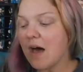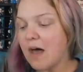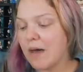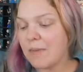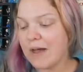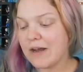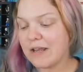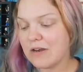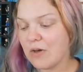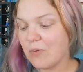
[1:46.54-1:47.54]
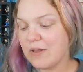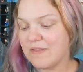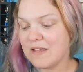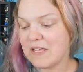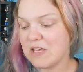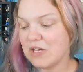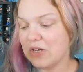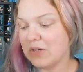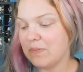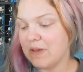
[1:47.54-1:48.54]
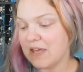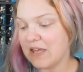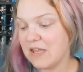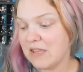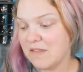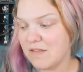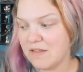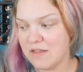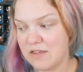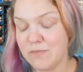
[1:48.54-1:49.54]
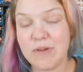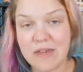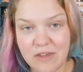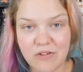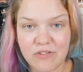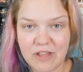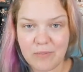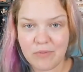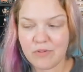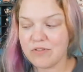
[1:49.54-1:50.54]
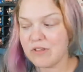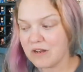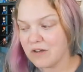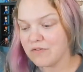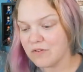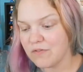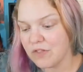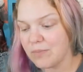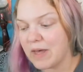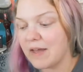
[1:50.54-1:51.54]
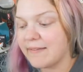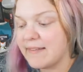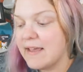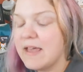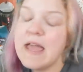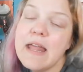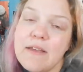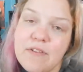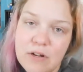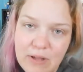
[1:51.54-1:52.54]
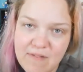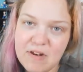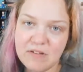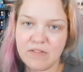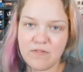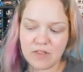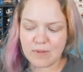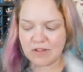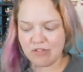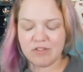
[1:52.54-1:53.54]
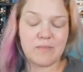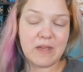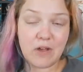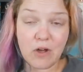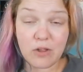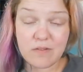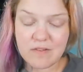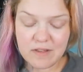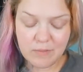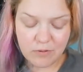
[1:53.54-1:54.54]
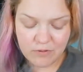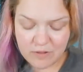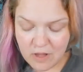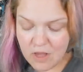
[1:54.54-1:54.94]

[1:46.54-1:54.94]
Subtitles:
I already know what's in here because you pick your samples enough to fill the box, and if you don't have enough to fill the box, you just pick all of the samples.